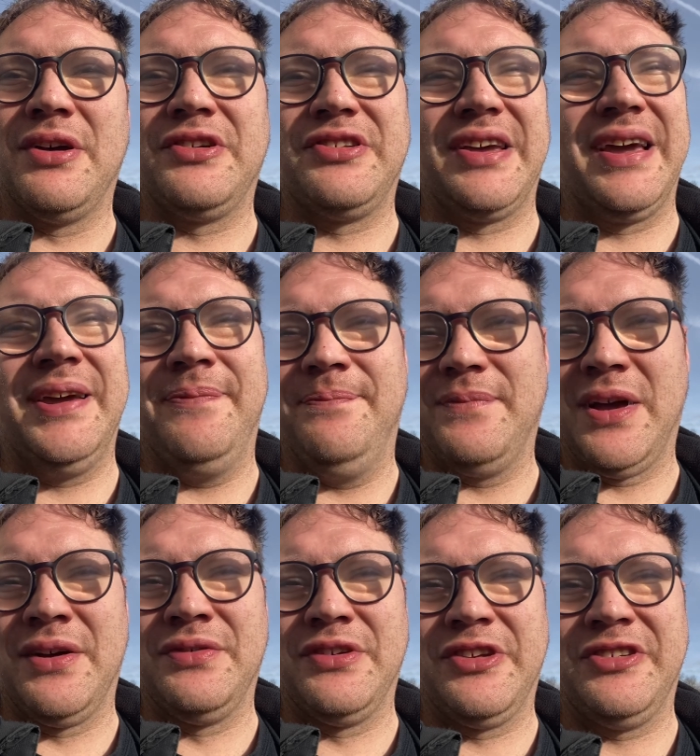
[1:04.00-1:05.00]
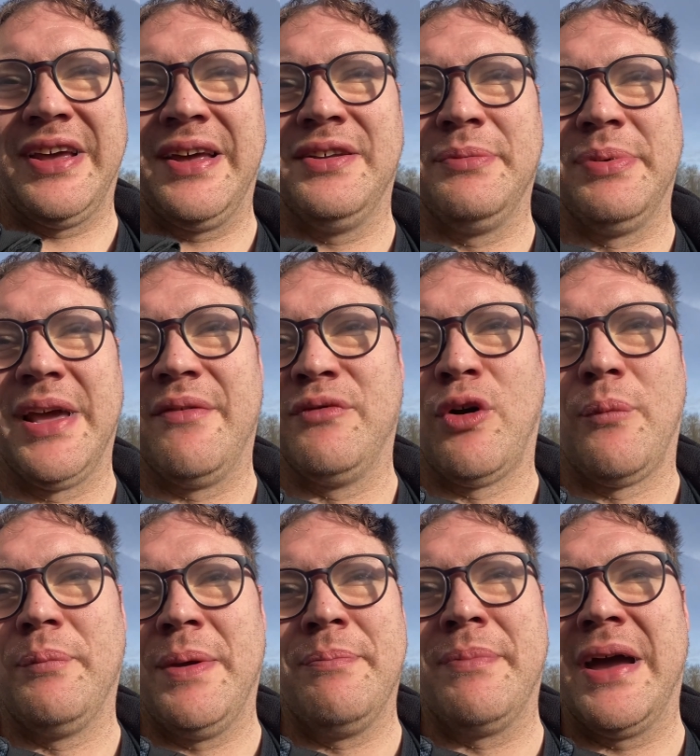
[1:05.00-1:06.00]
say, understandably, I've not
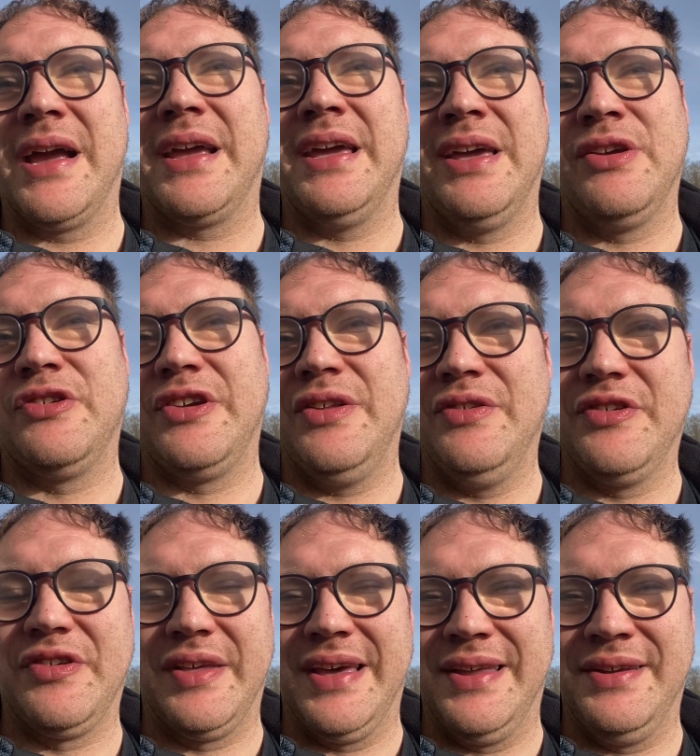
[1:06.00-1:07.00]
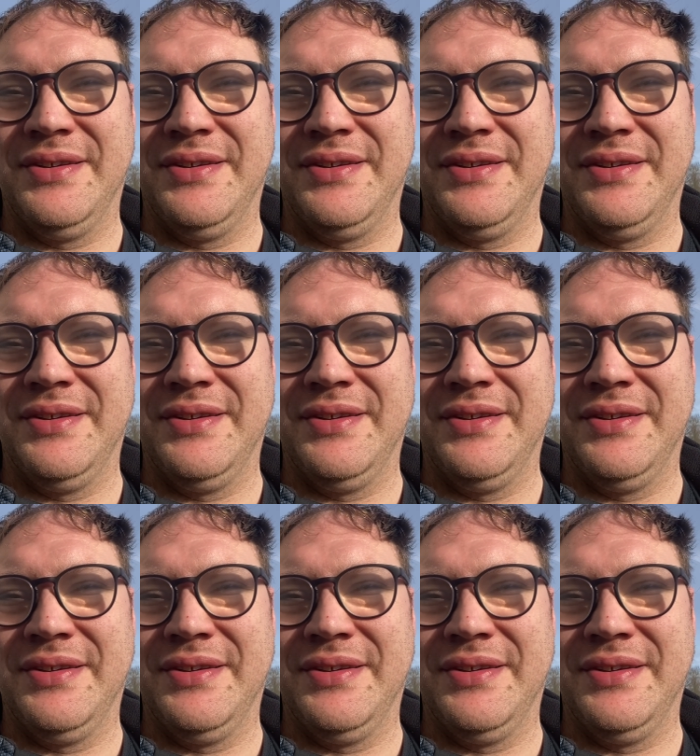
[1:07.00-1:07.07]
been back here since then.